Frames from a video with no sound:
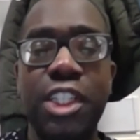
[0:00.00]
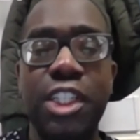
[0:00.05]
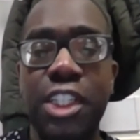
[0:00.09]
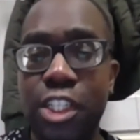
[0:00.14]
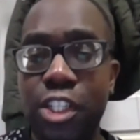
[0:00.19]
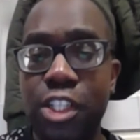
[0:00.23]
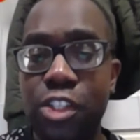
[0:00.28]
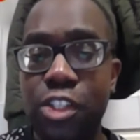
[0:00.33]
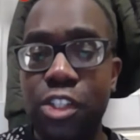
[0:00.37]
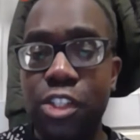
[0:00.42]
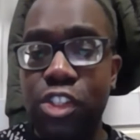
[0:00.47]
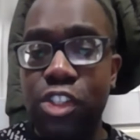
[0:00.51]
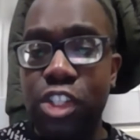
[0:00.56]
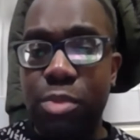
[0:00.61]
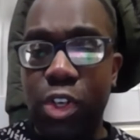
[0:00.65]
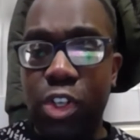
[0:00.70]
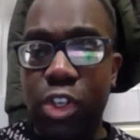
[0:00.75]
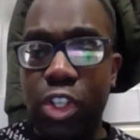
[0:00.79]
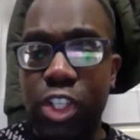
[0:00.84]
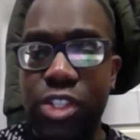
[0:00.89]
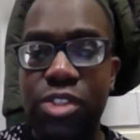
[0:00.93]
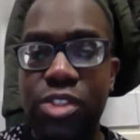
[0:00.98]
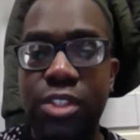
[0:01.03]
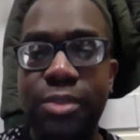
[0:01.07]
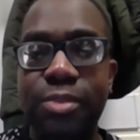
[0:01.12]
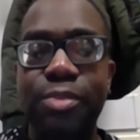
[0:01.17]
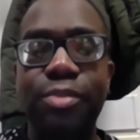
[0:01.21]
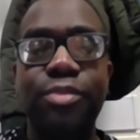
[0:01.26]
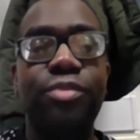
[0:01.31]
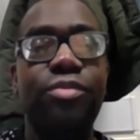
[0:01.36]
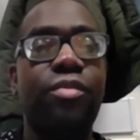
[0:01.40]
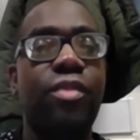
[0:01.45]
to be honest,
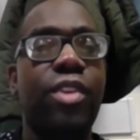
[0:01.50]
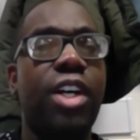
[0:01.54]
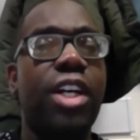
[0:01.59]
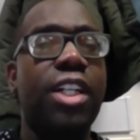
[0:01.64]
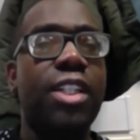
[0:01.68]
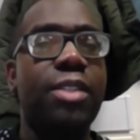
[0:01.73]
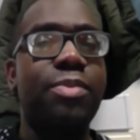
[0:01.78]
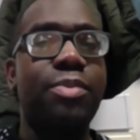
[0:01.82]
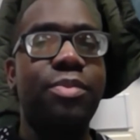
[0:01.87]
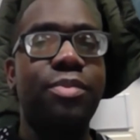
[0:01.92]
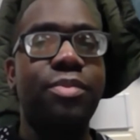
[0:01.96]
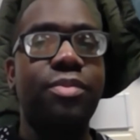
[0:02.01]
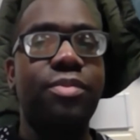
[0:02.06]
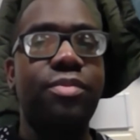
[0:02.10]
I